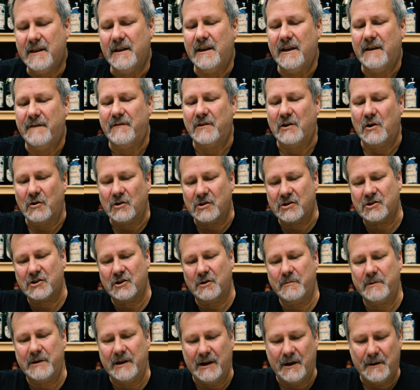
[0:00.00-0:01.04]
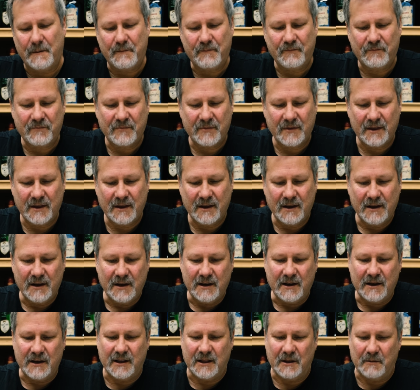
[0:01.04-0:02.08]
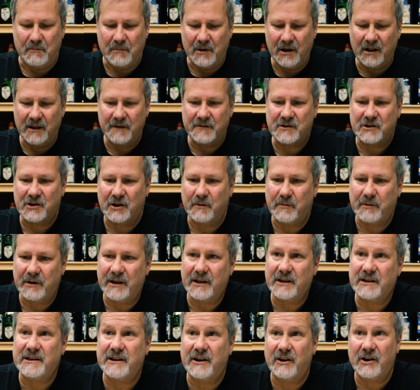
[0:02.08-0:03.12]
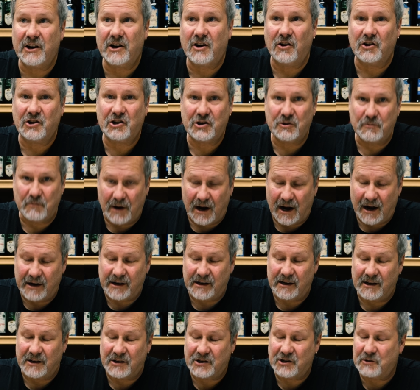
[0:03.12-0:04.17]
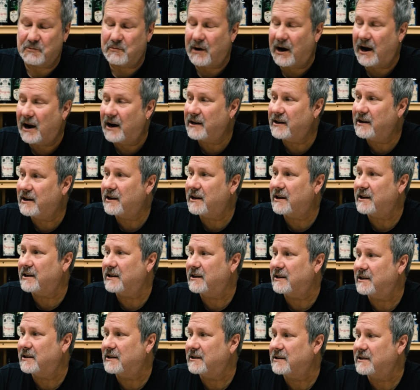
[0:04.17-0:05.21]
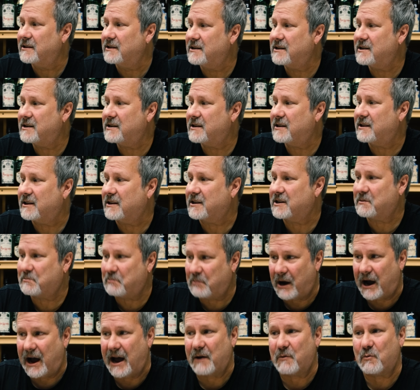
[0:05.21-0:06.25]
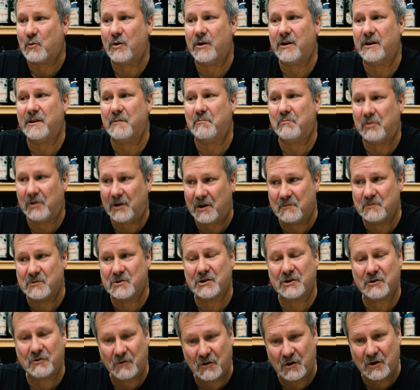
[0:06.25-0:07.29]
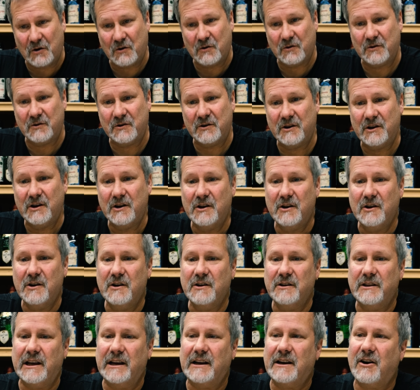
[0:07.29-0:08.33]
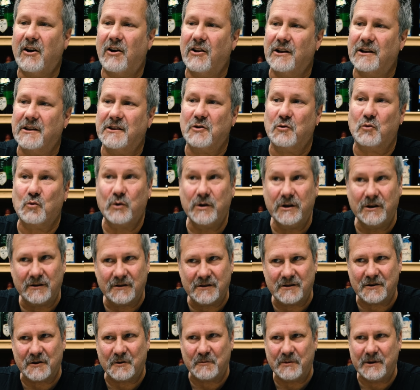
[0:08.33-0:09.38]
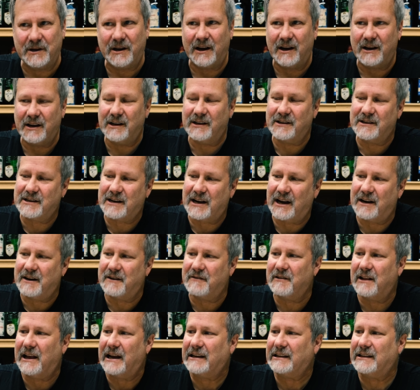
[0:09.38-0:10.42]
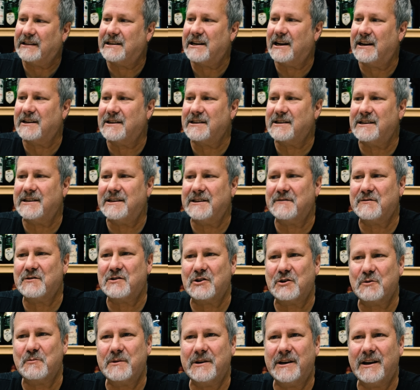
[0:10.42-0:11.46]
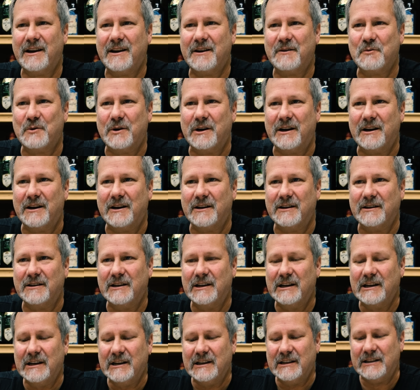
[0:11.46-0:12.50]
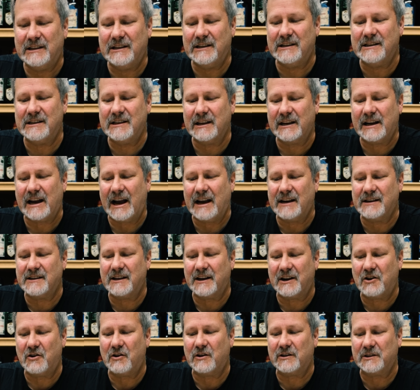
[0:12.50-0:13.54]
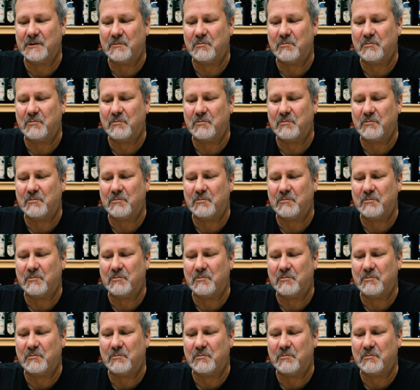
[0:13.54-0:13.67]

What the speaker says: If you go to Serbia, in the middle of Serbia, there's an area called Šumadija. Šumadija is the spot where the plums are grown. They call it the real Serbia. It's kind of like the Tennessee of Serbia, where these are the guys that cook the